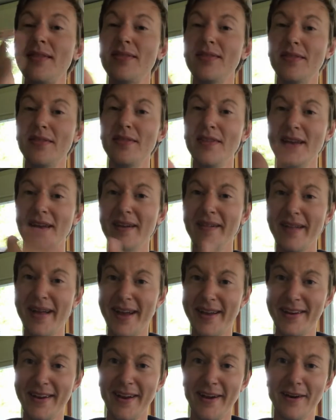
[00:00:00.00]
The thing I'll
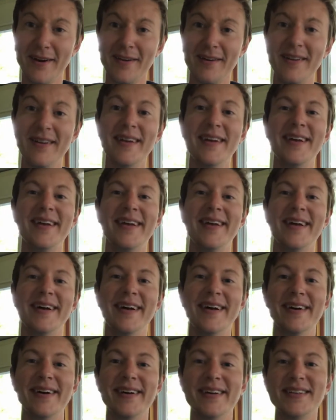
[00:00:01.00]
add here
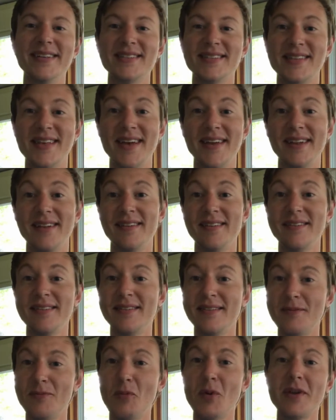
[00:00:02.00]
is that
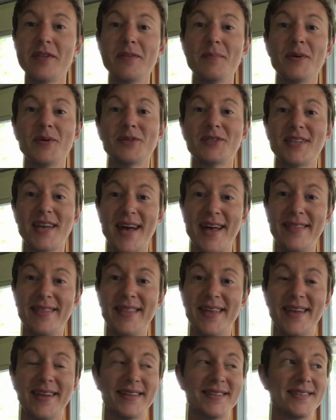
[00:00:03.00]
one of the most sad
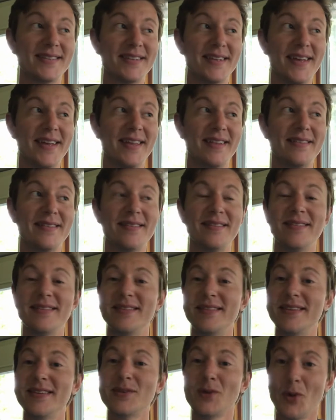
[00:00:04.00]
things in
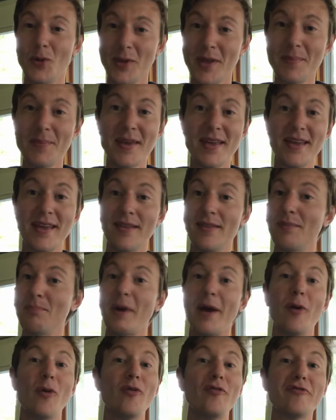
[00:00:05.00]
this whole EP and
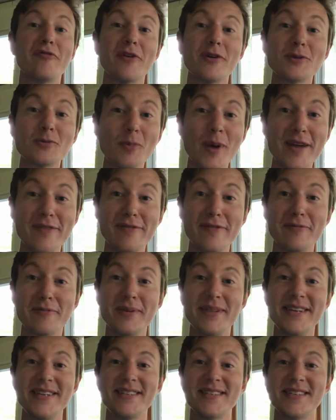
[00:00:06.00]
my whole first wave of
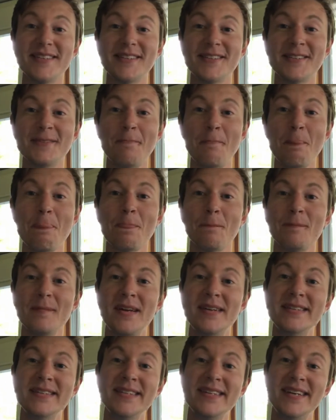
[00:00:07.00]
releases
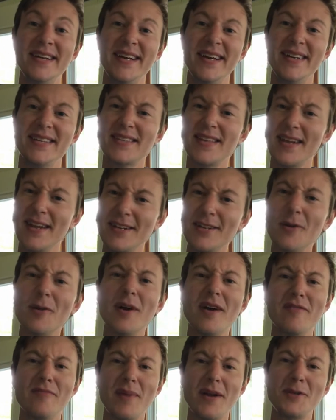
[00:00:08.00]
is that I don't
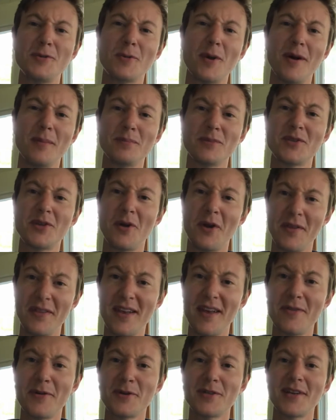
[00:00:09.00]
have my drums. They're on
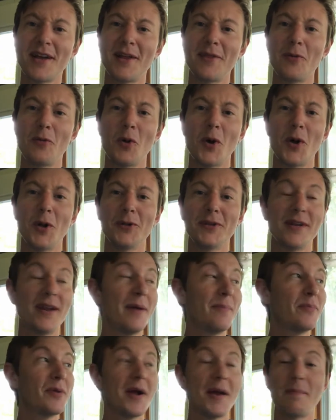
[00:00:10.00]
the other side of the world, and
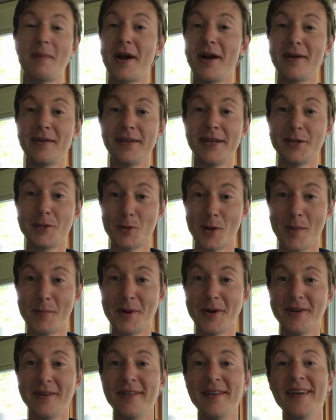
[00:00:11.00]
I'm primarily a
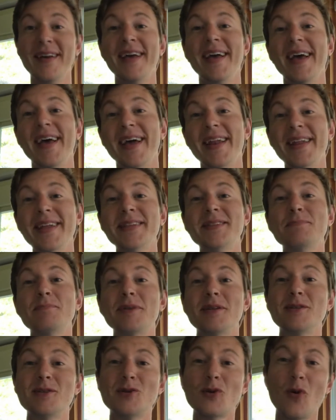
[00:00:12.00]
drummer, and it's
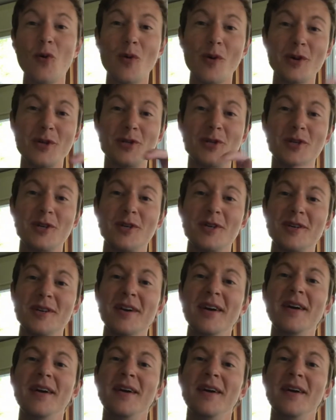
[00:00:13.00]
been torture